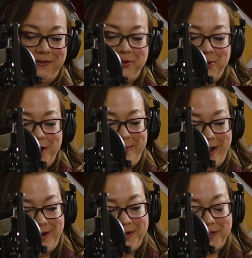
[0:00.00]
to worry
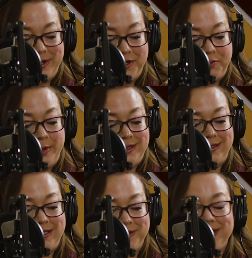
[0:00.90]
about it as much, but
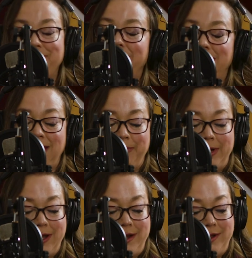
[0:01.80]
still something to keep
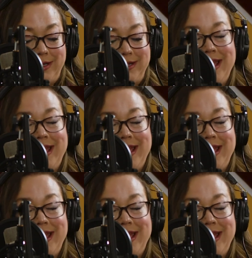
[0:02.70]
an eye on.